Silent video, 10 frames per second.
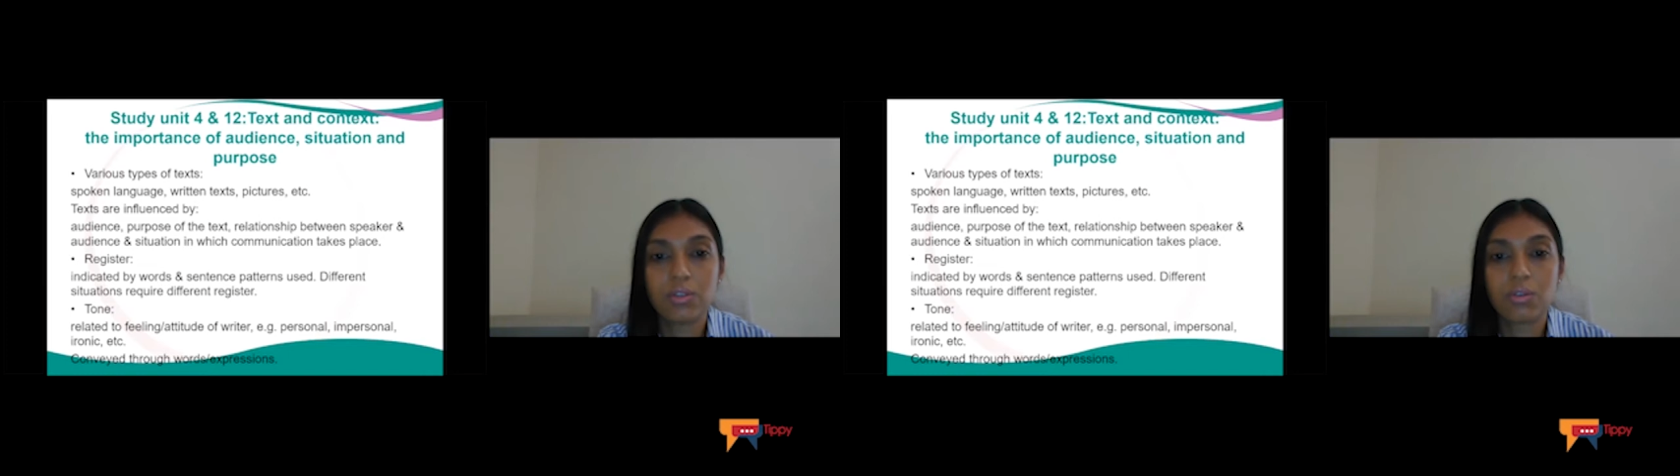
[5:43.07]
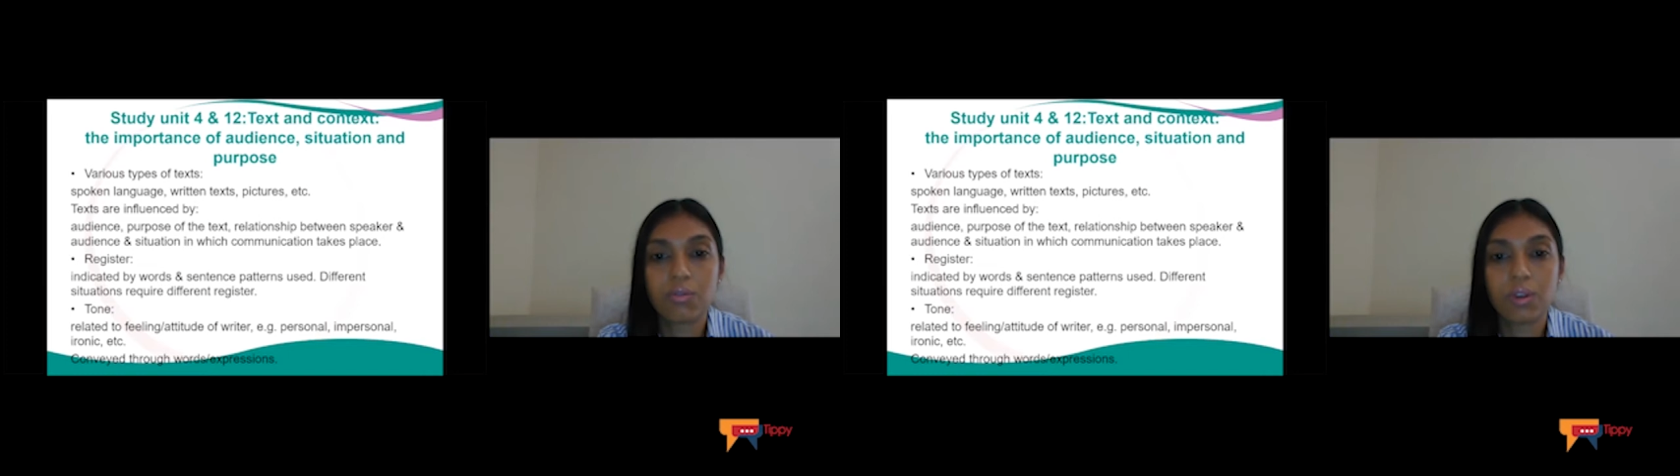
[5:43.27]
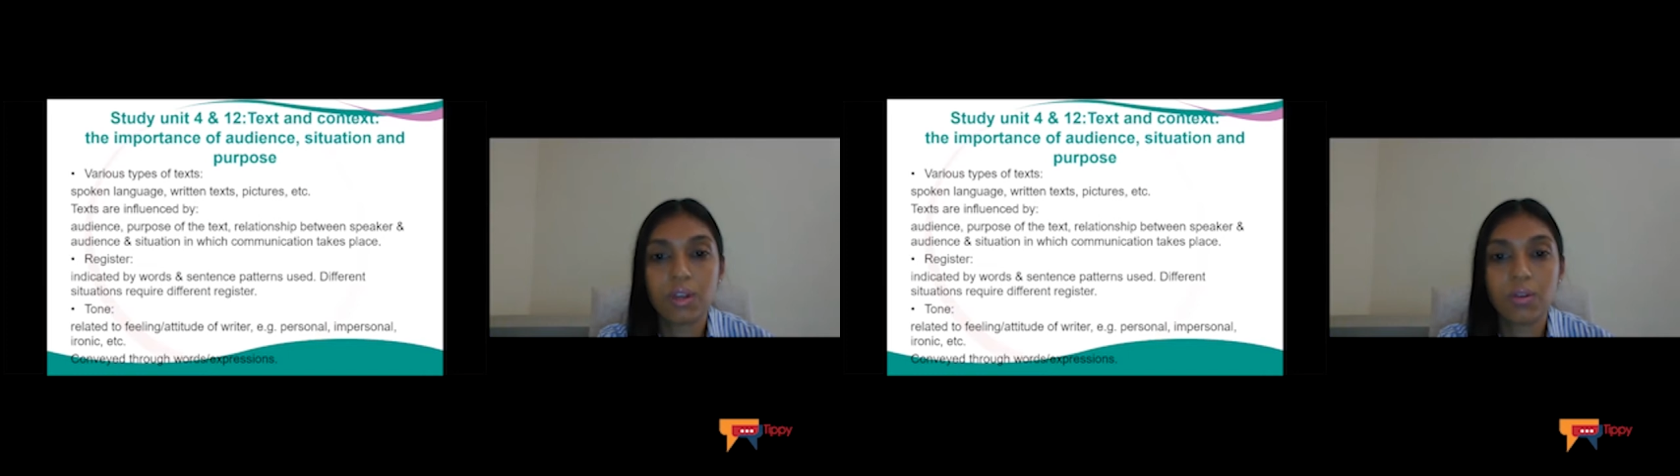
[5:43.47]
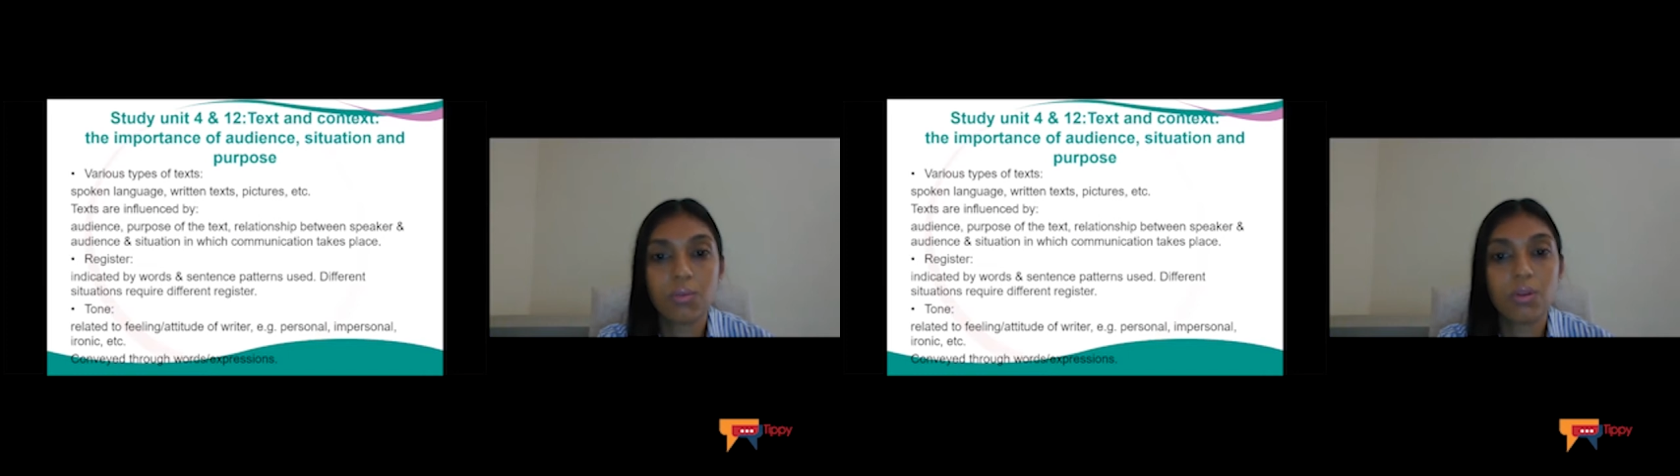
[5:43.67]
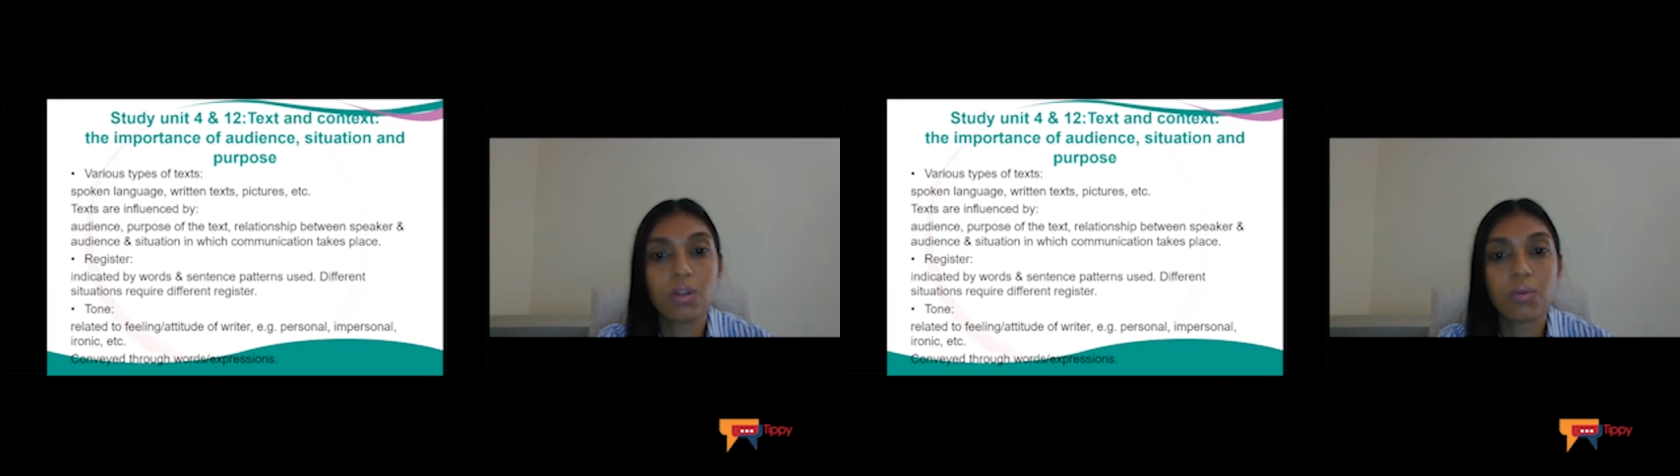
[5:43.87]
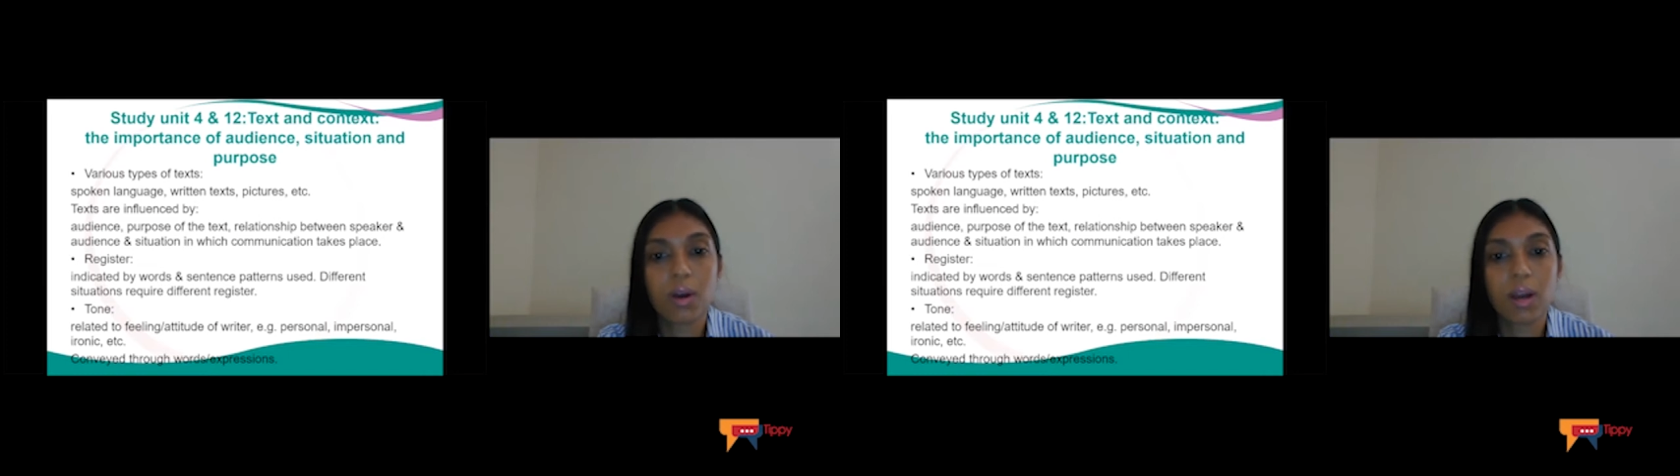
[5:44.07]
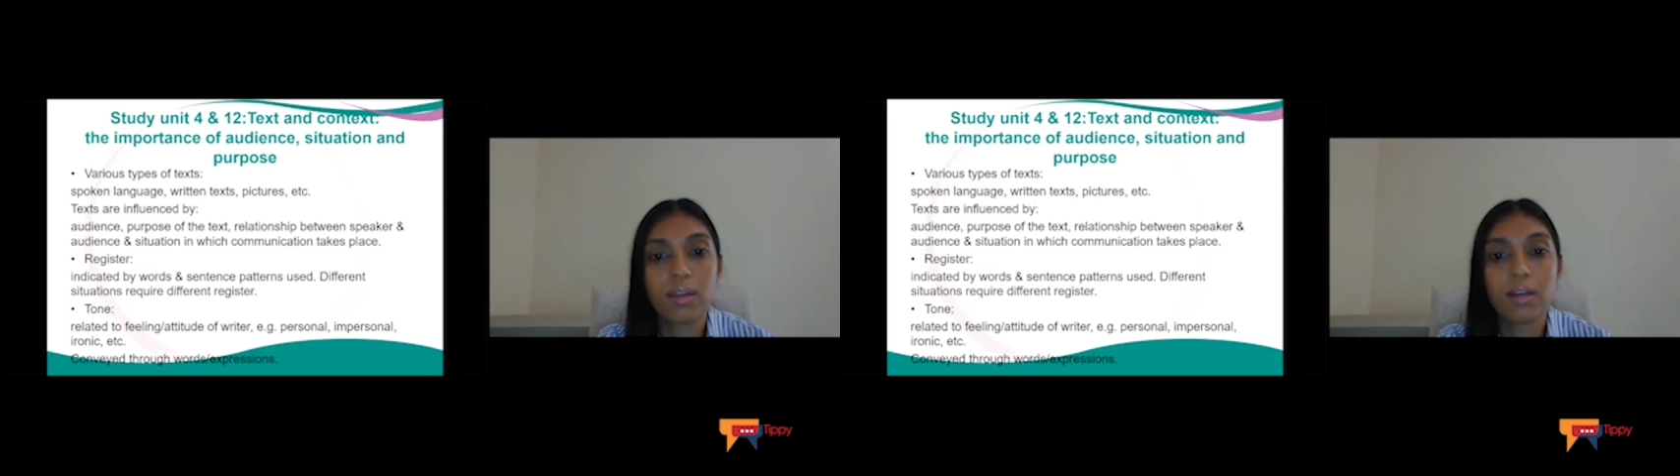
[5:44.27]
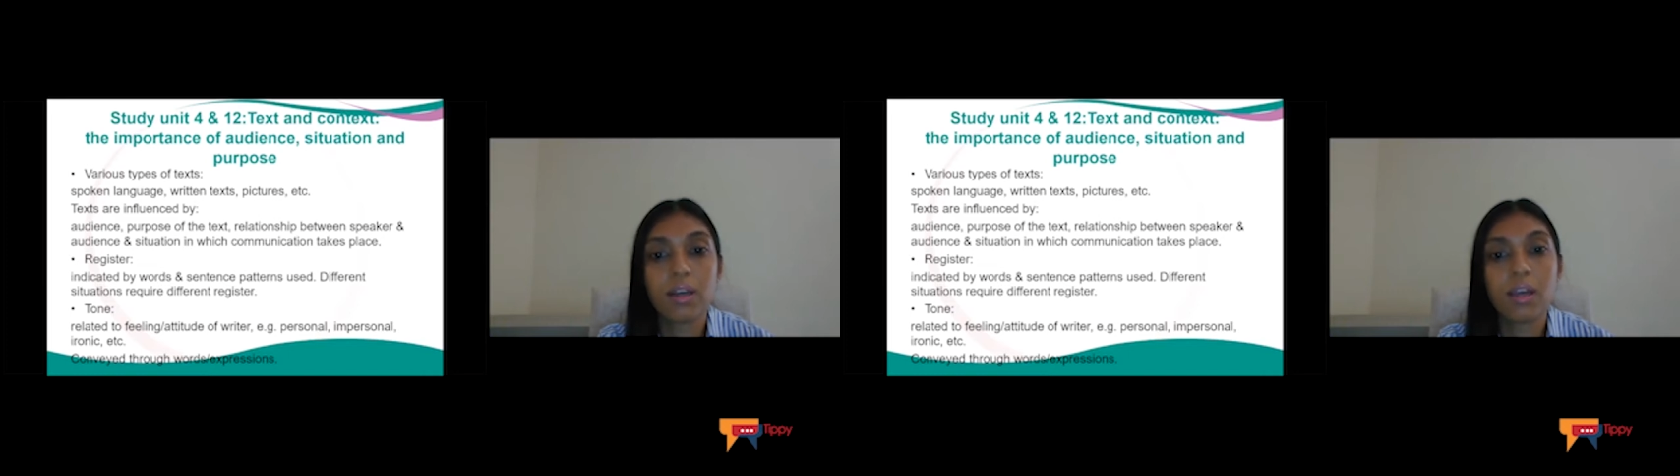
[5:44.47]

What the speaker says: to your friend would require